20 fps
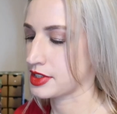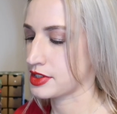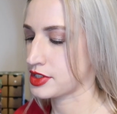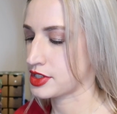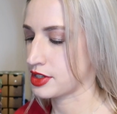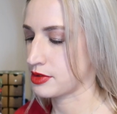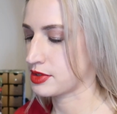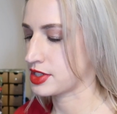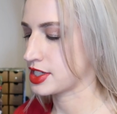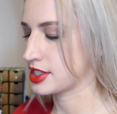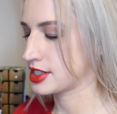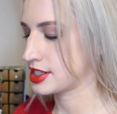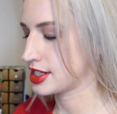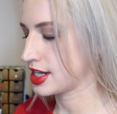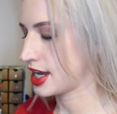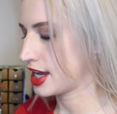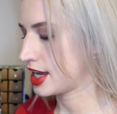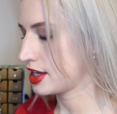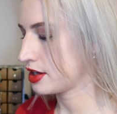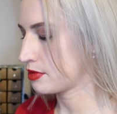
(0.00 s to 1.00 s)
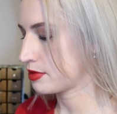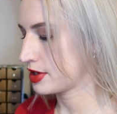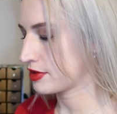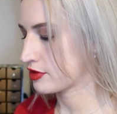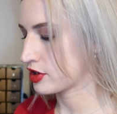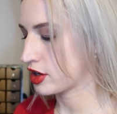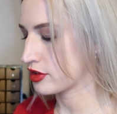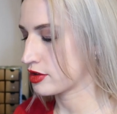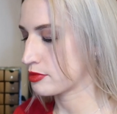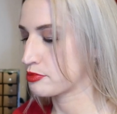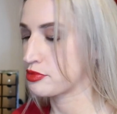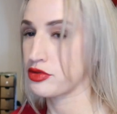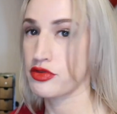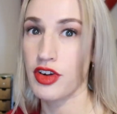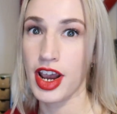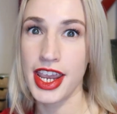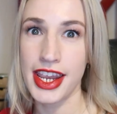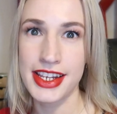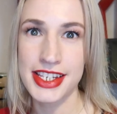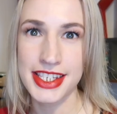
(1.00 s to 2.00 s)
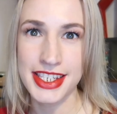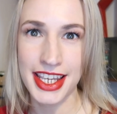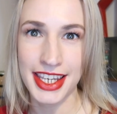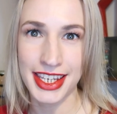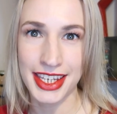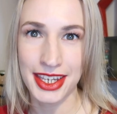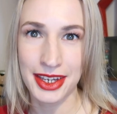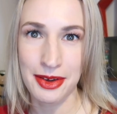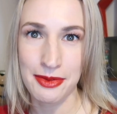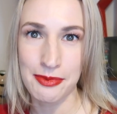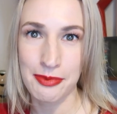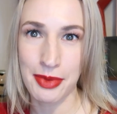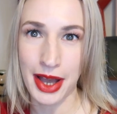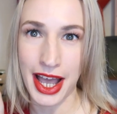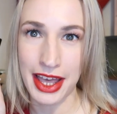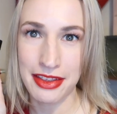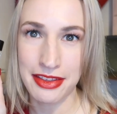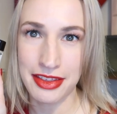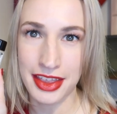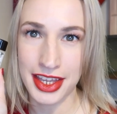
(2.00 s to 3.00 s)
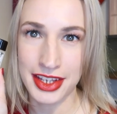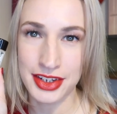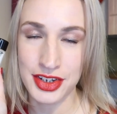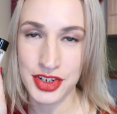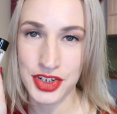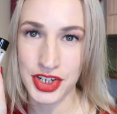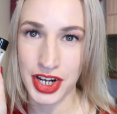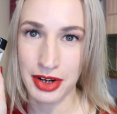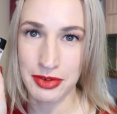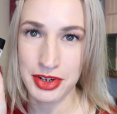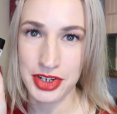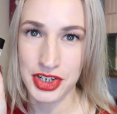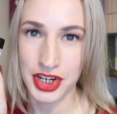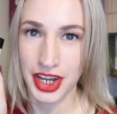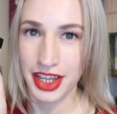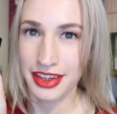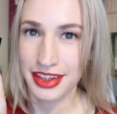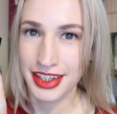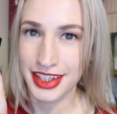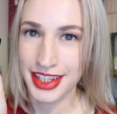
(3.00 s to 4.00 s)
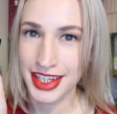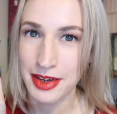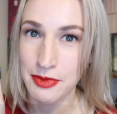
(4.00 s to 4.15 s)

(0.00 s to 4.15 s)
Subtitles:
So today we've got the Bracing Bath and Shower Gel.